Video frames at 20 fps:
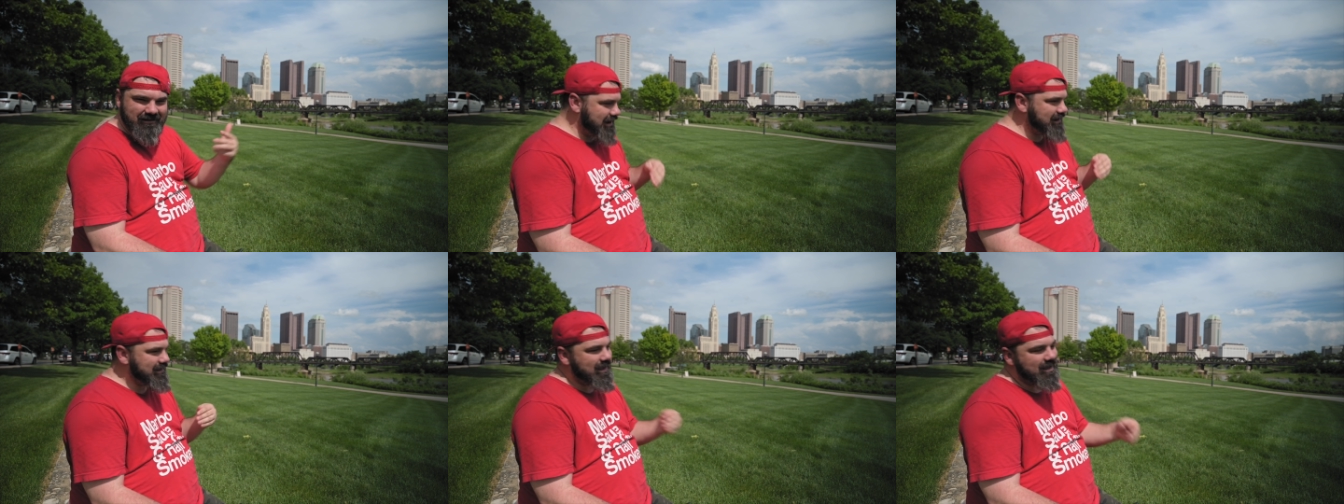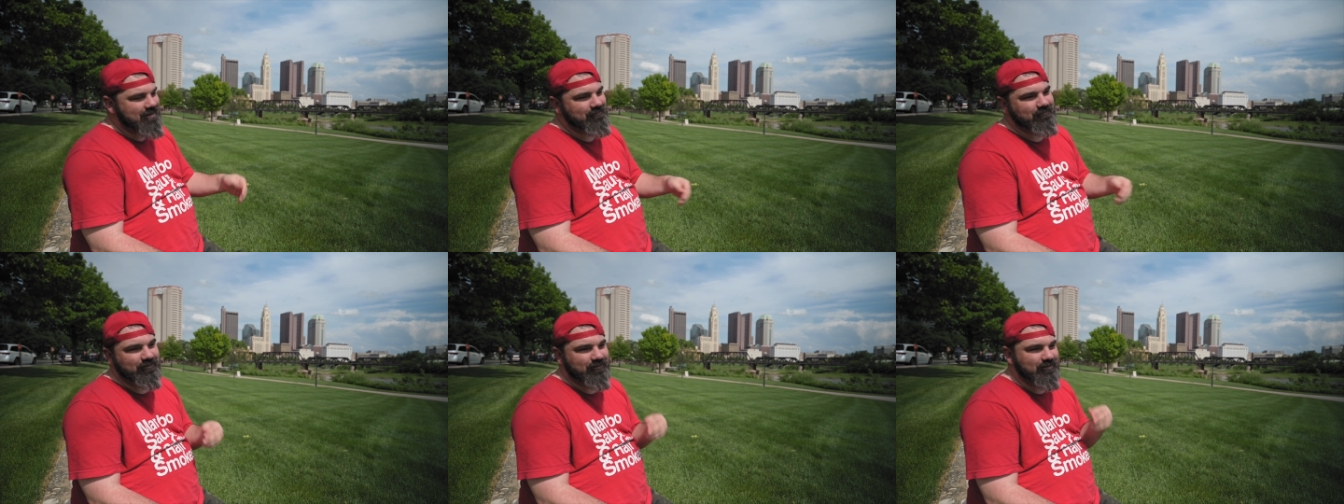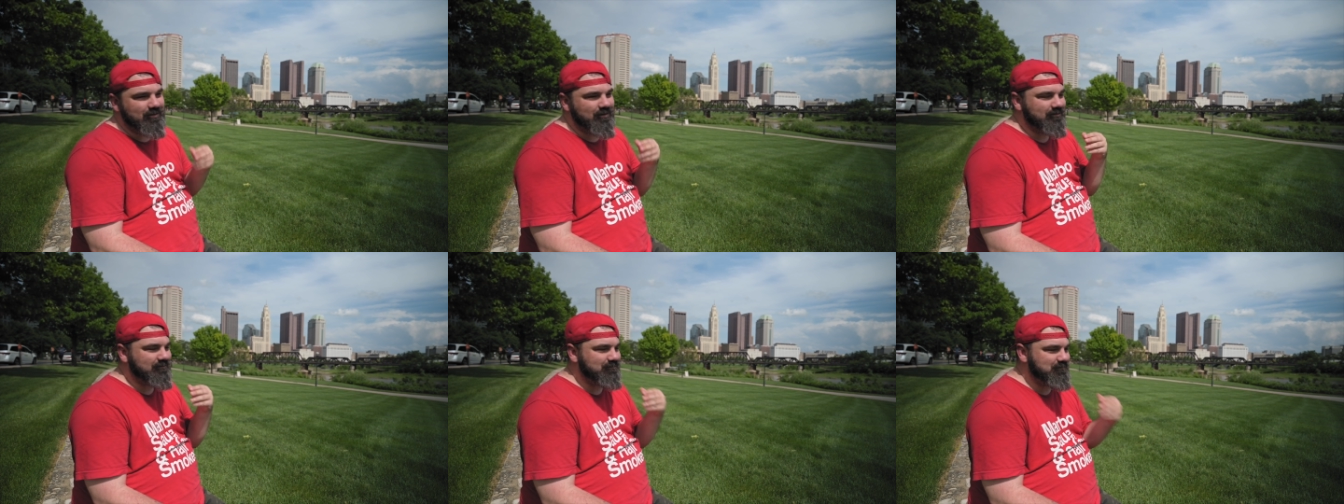I came for
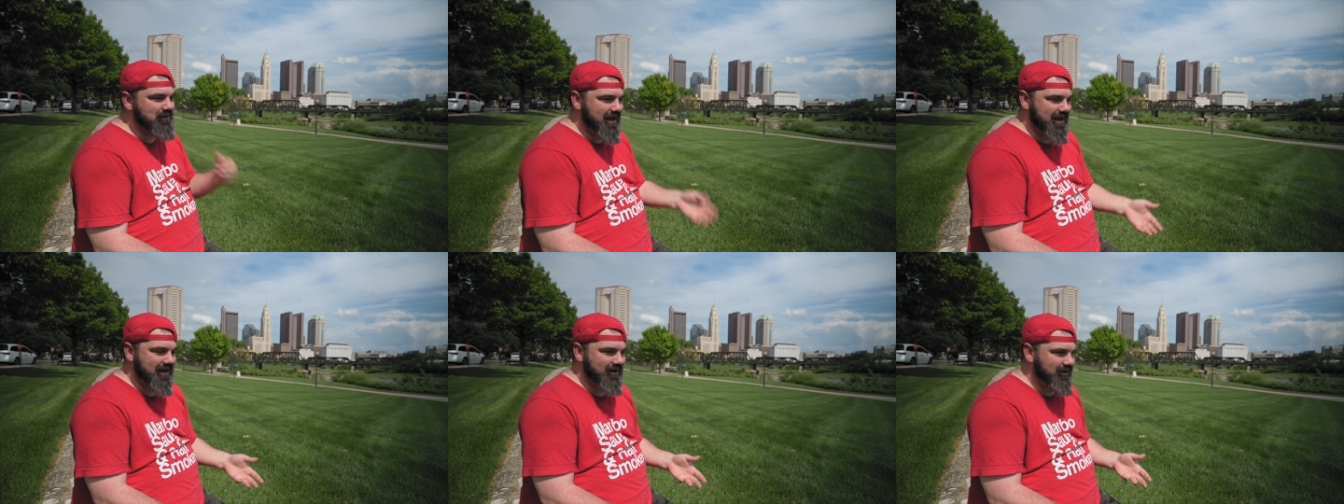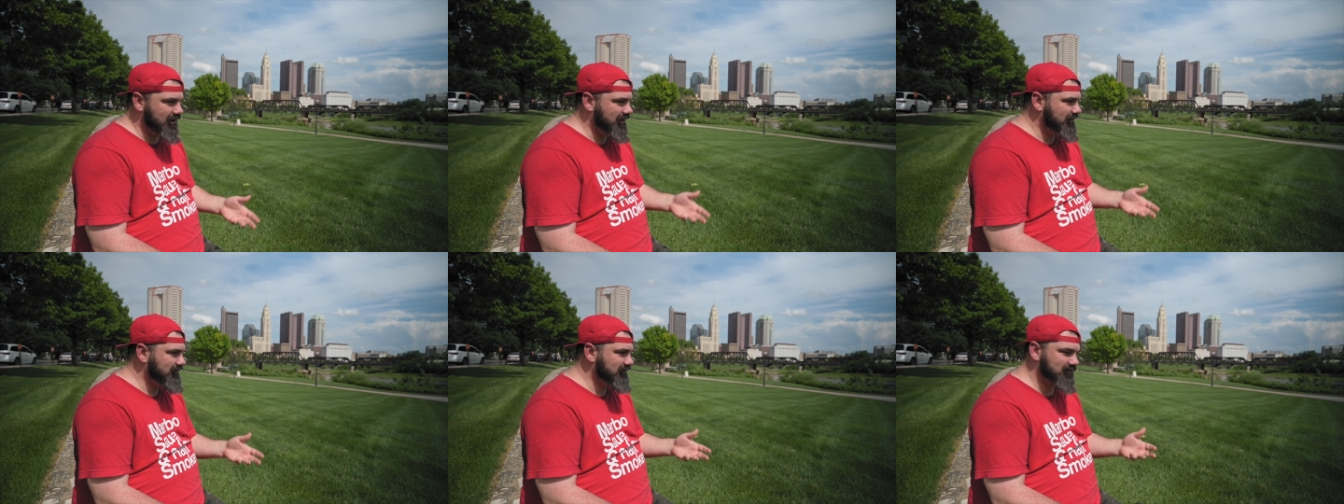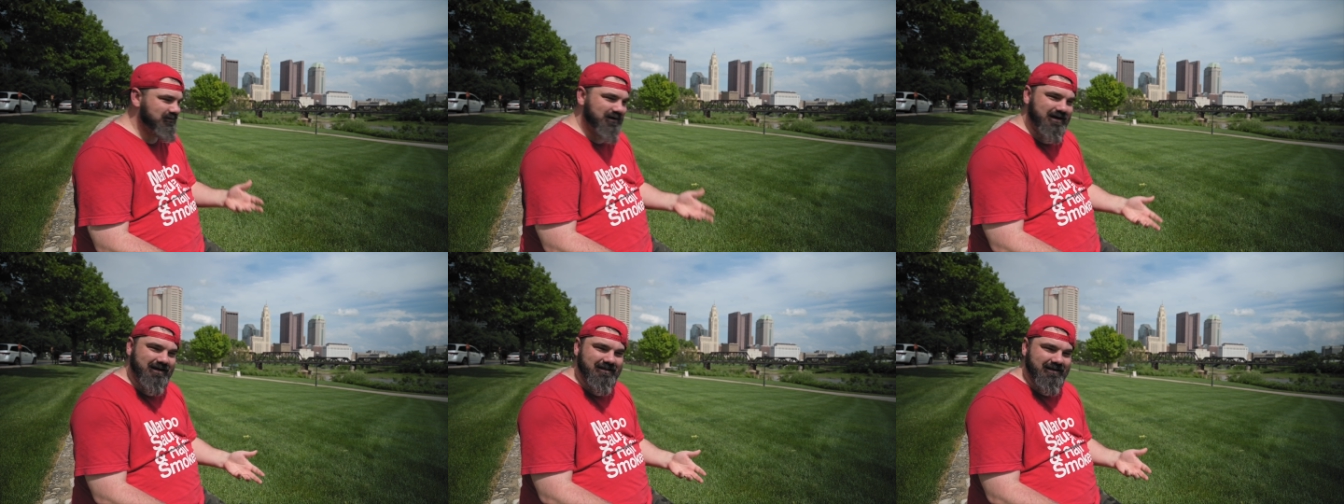those
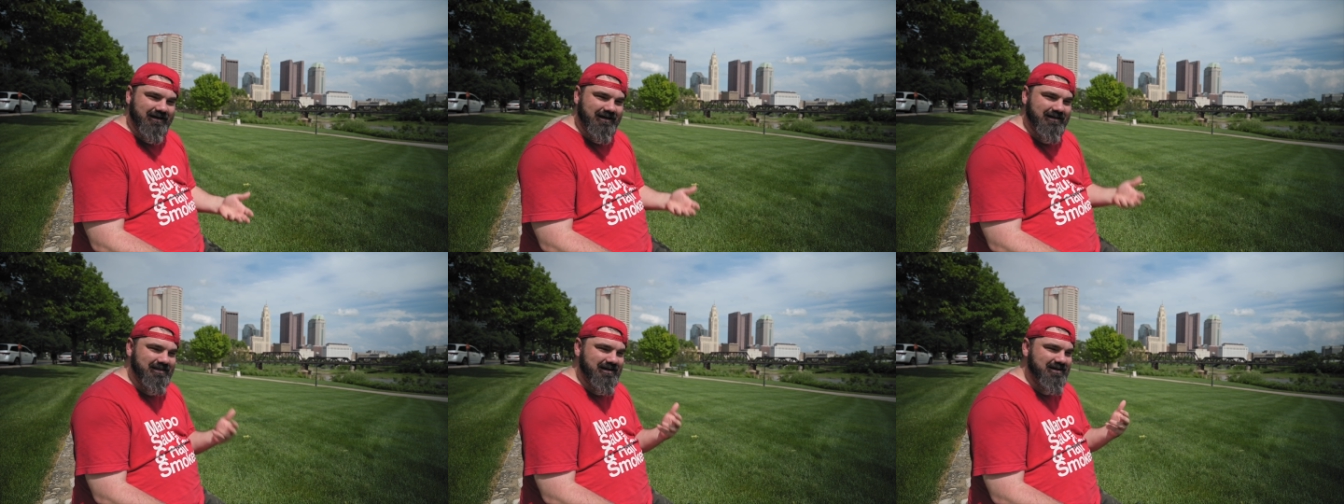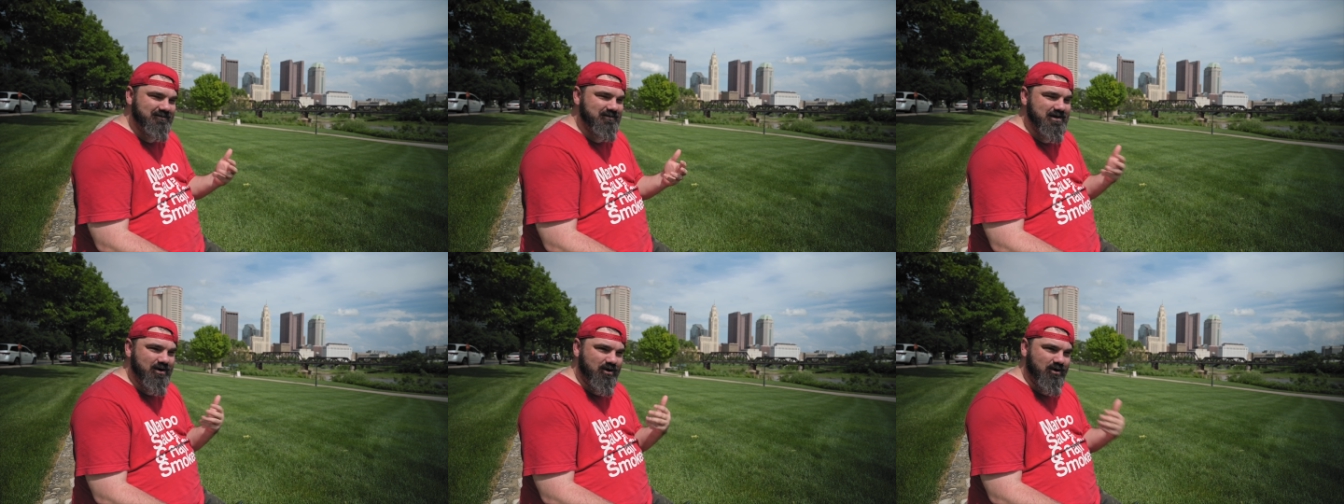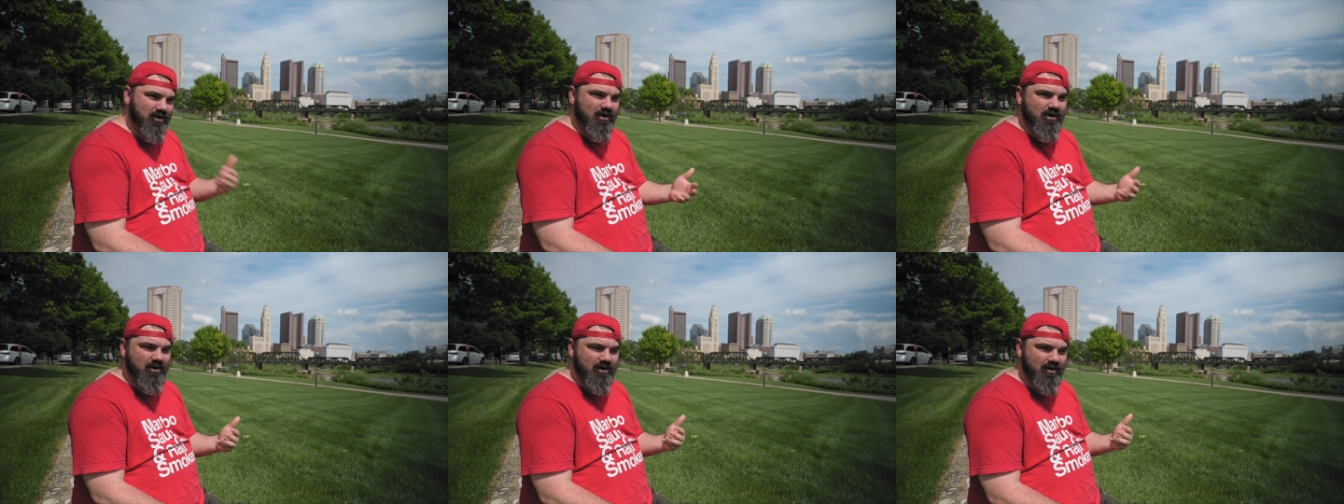payoffs, right? Like, I think we
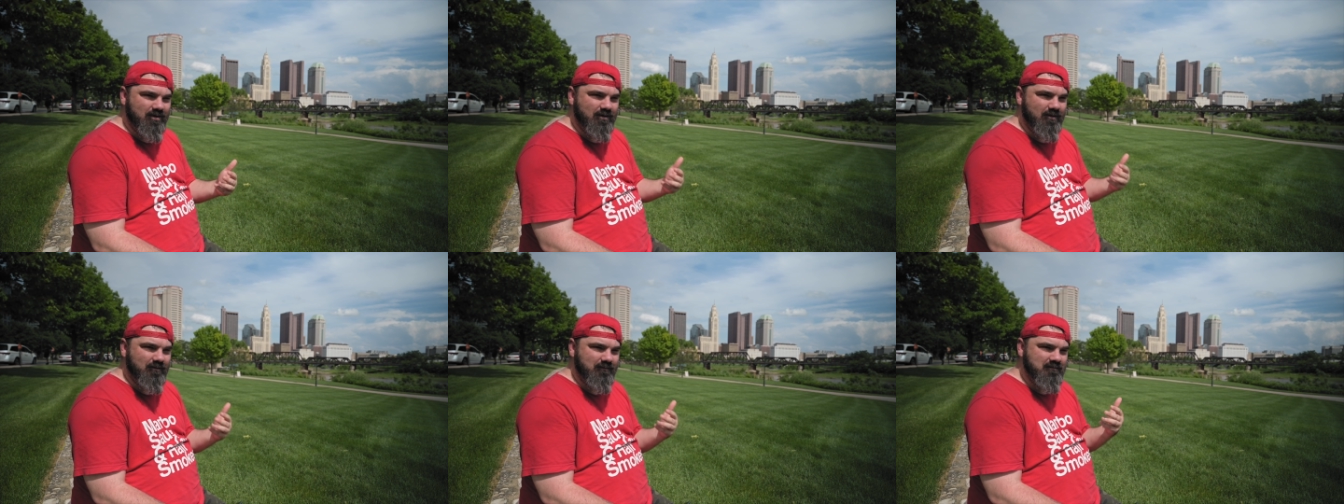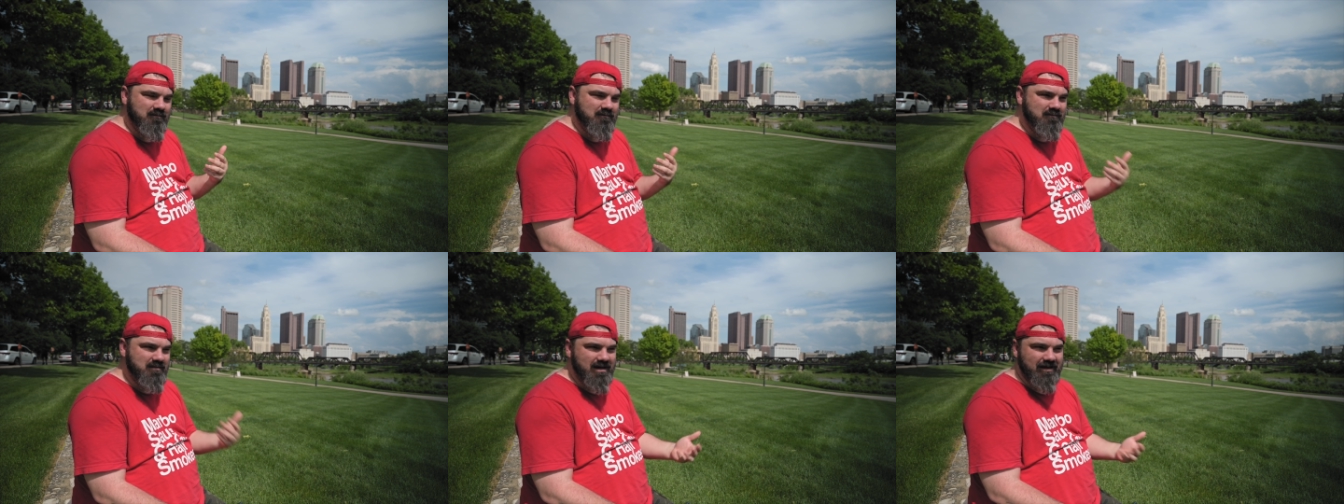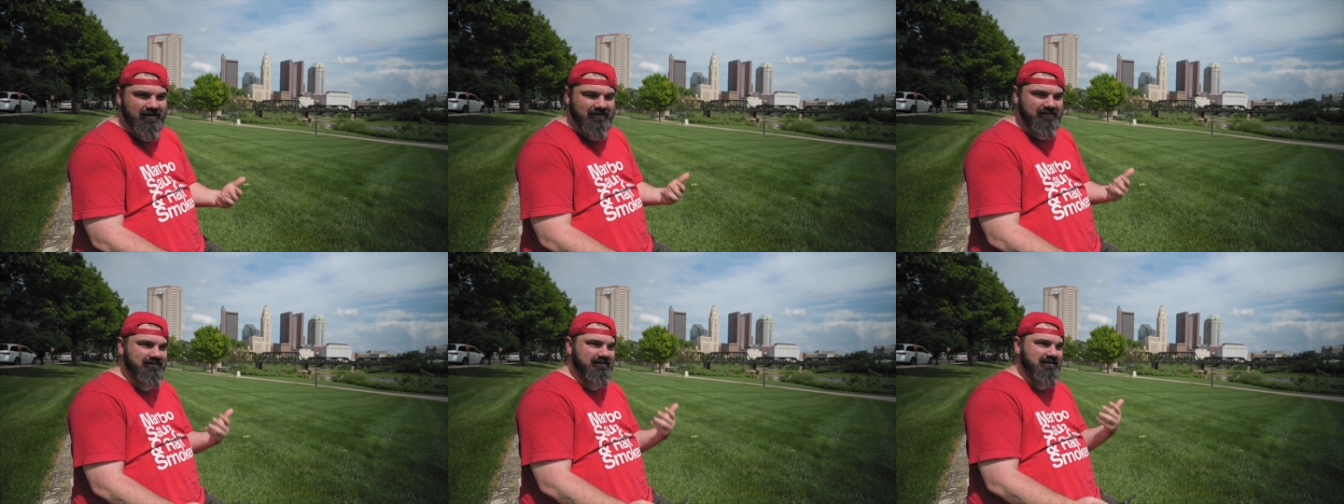all
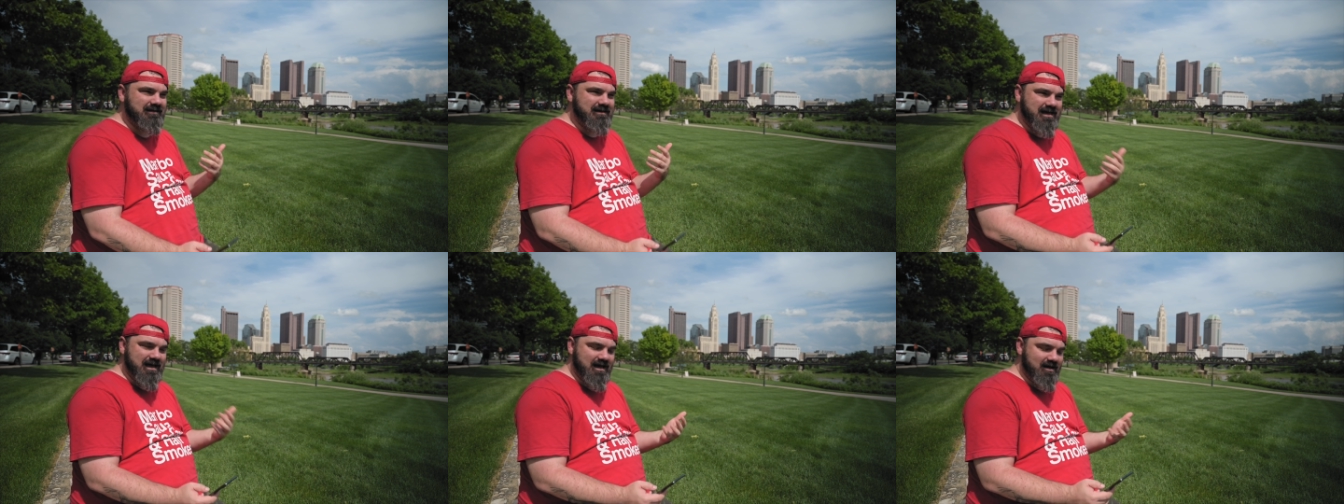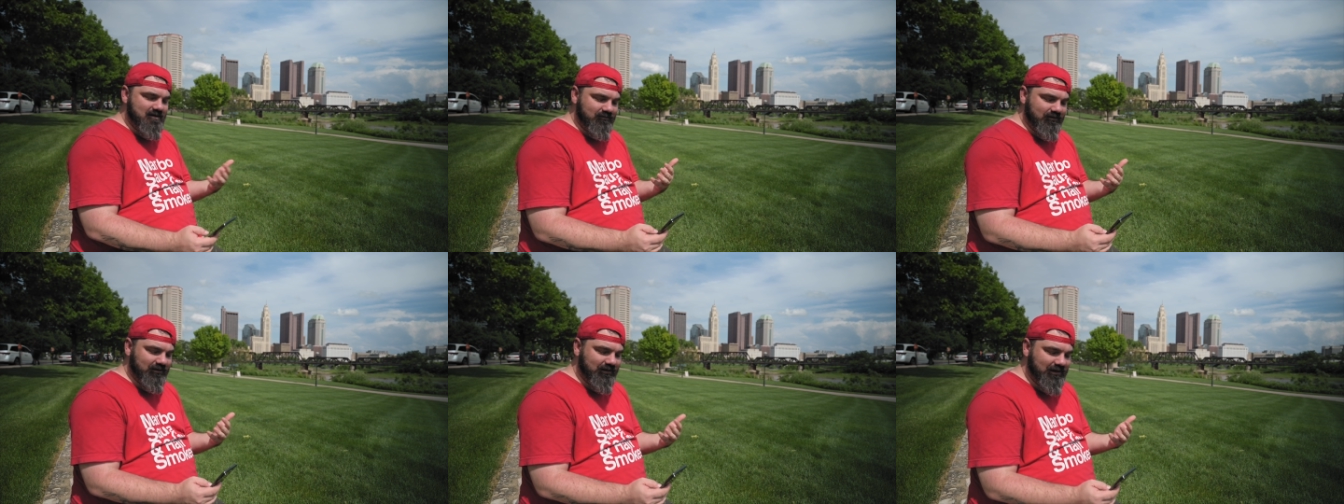misgive